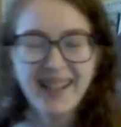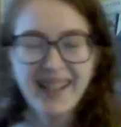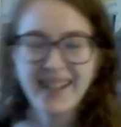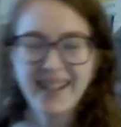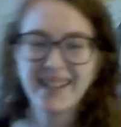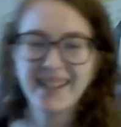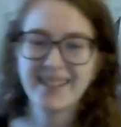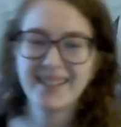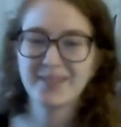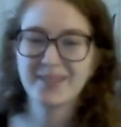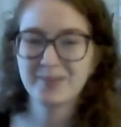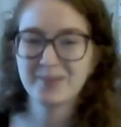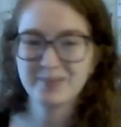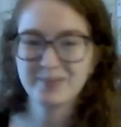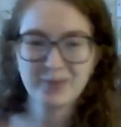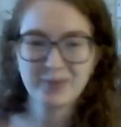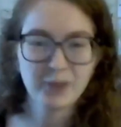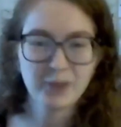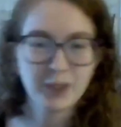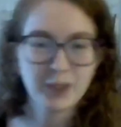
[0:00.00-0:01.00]
It
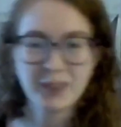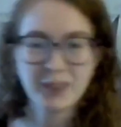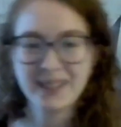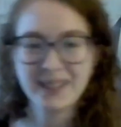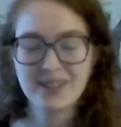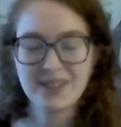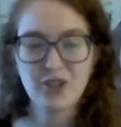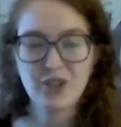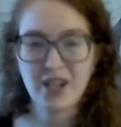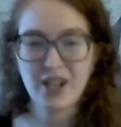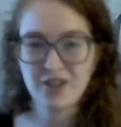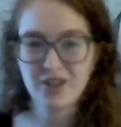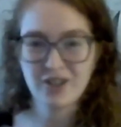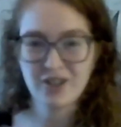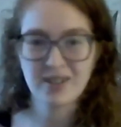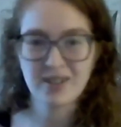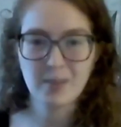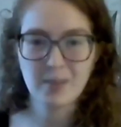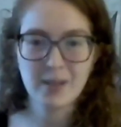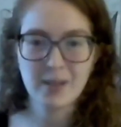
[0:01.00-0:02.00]
really
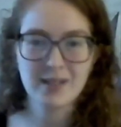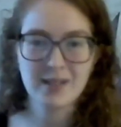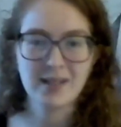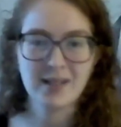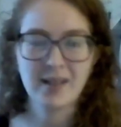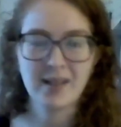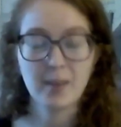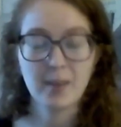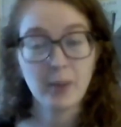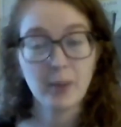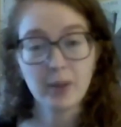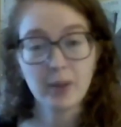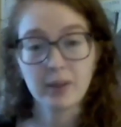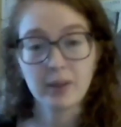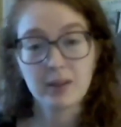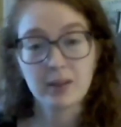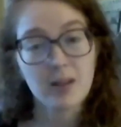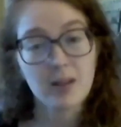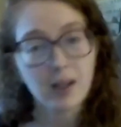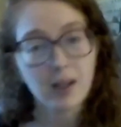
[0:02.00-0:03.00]
changes depending on the poet
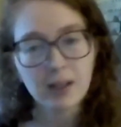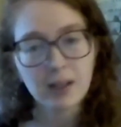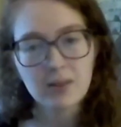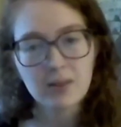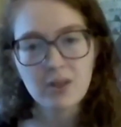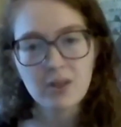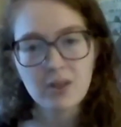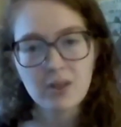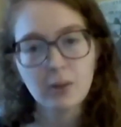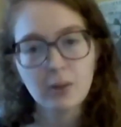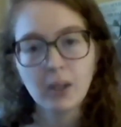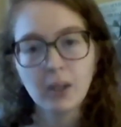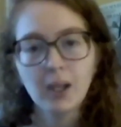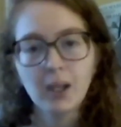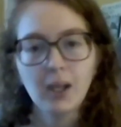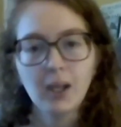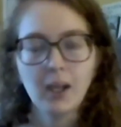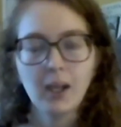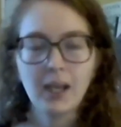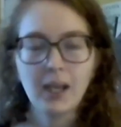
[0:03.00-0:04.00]
you're talking to
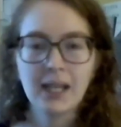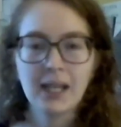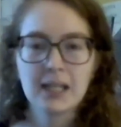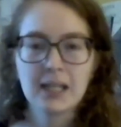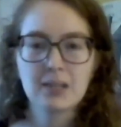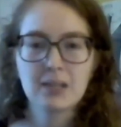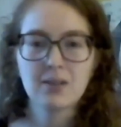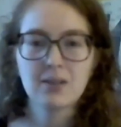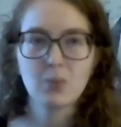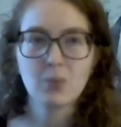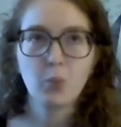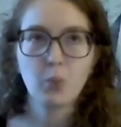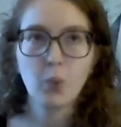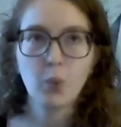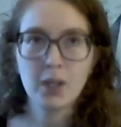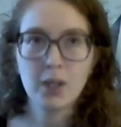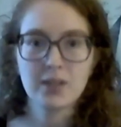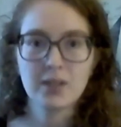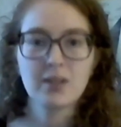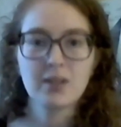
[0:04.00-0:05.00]
and
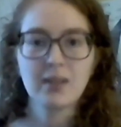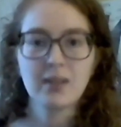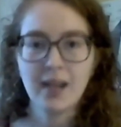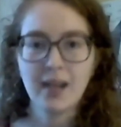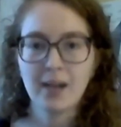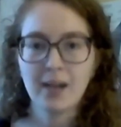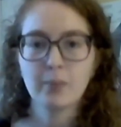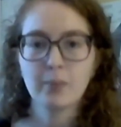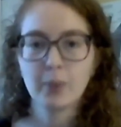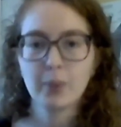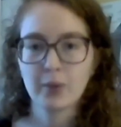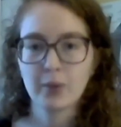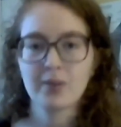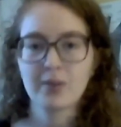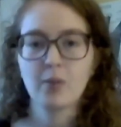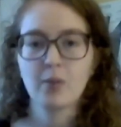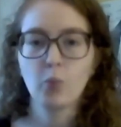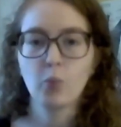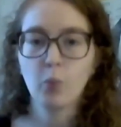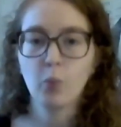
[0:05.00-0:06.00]
what that
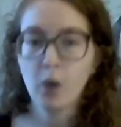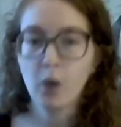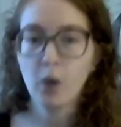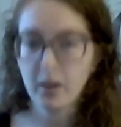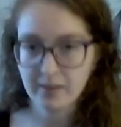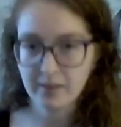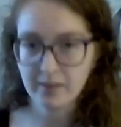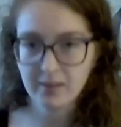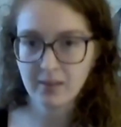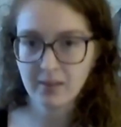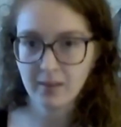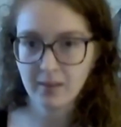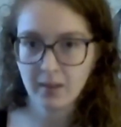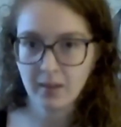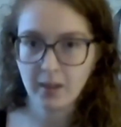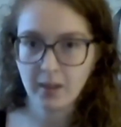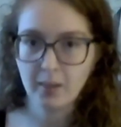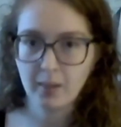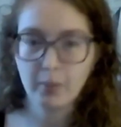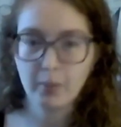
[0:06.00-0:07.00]
person wants
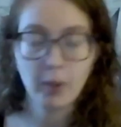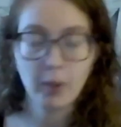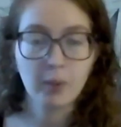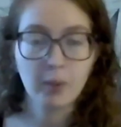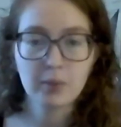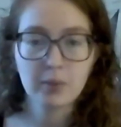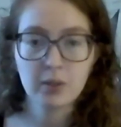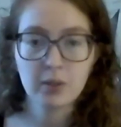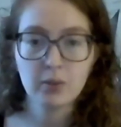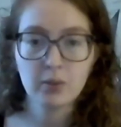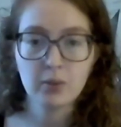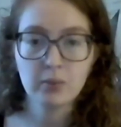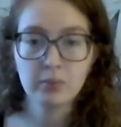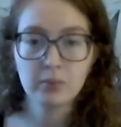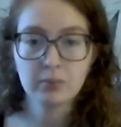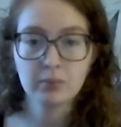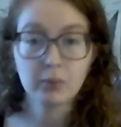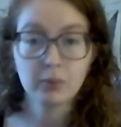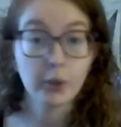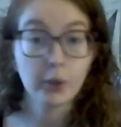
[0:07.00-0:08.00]
their poem to
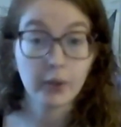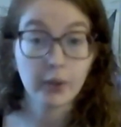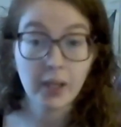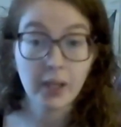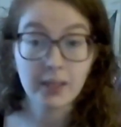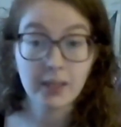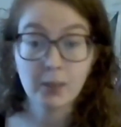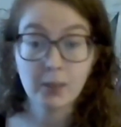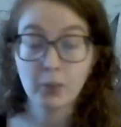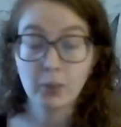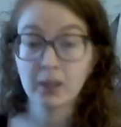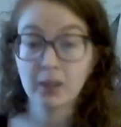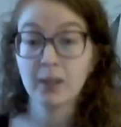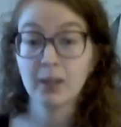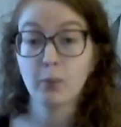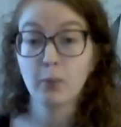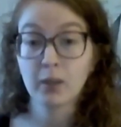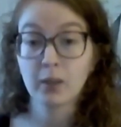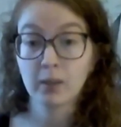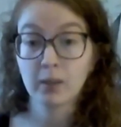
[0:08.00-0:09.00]
look like and what they
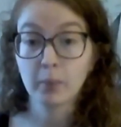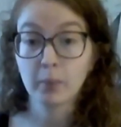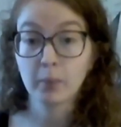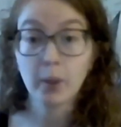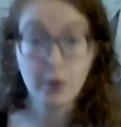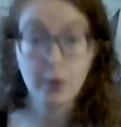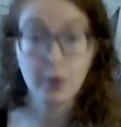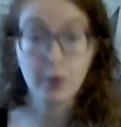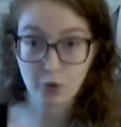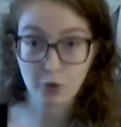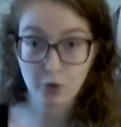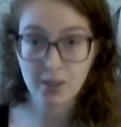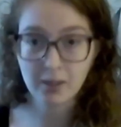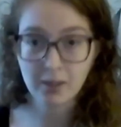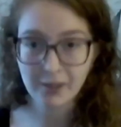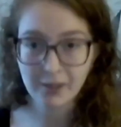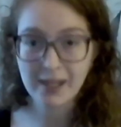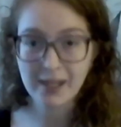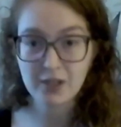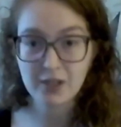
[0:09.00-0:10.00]
want their poetry
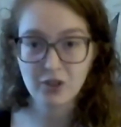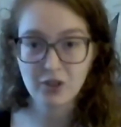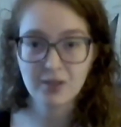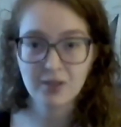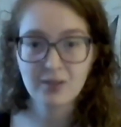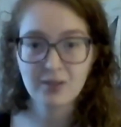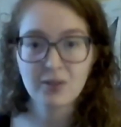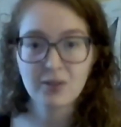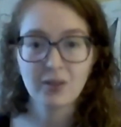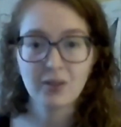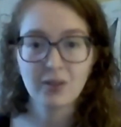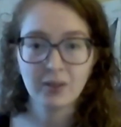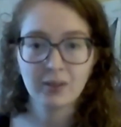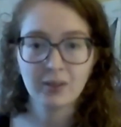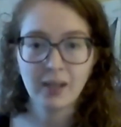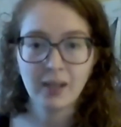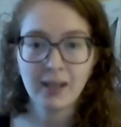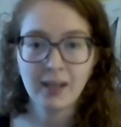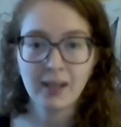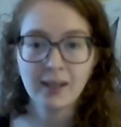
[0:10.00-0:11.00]
collection to look
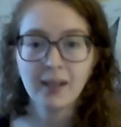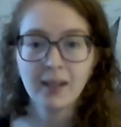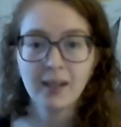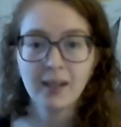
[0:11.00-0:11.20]
like.